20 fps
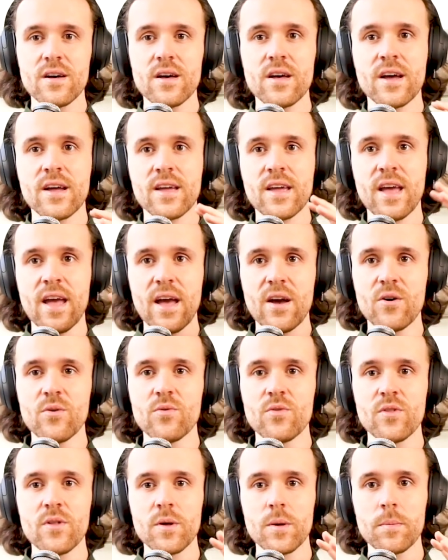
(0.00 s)
account
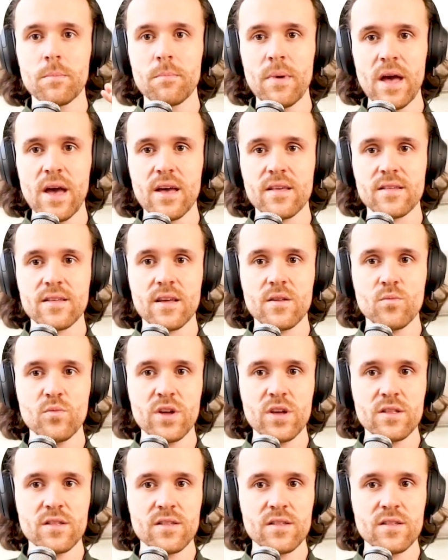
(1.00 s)
mask. And we can